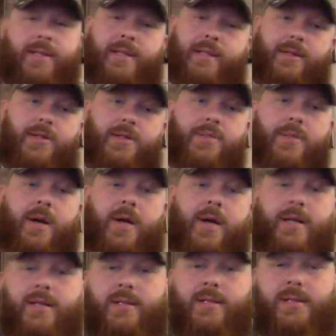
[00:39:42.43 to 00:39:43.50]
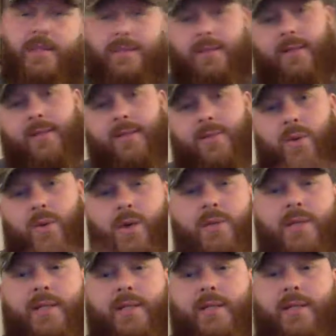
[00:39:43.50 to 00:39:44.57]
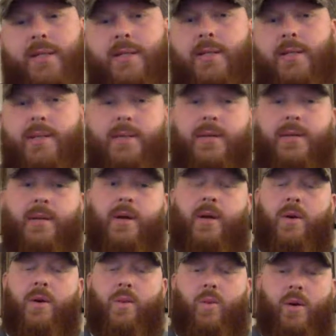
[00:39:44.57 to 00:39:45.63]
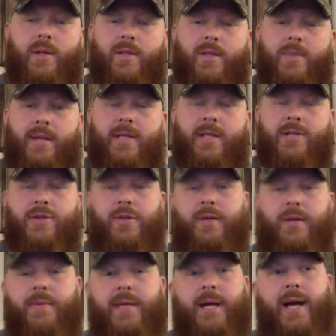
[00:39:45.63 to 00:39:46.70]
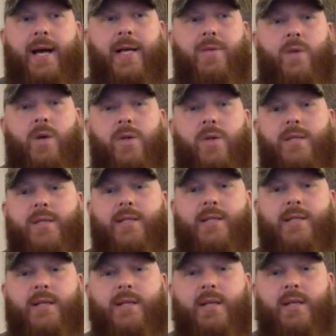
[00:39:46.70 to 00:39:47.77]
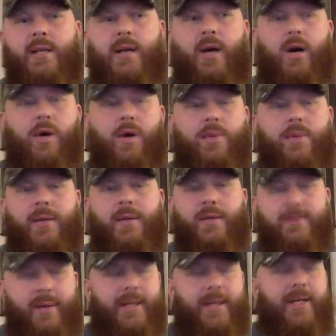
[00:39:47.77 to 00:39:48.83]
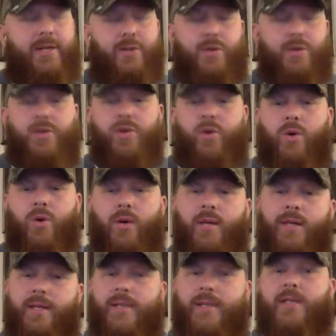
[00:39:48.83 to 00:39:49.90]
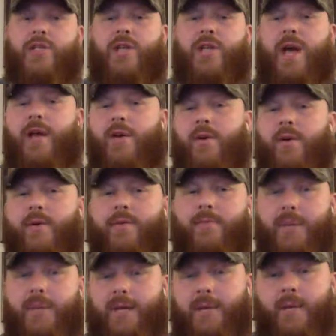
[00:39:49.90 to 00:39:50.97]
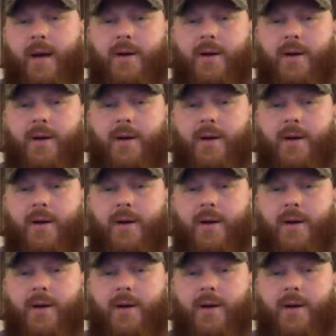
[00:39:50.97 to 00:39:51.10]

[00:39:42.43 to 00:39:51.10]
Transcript: spot. It says Walt Disney's one's man's dream, and it has Walt Disney right next to a door, and then it's a shadow of Mickey Mouse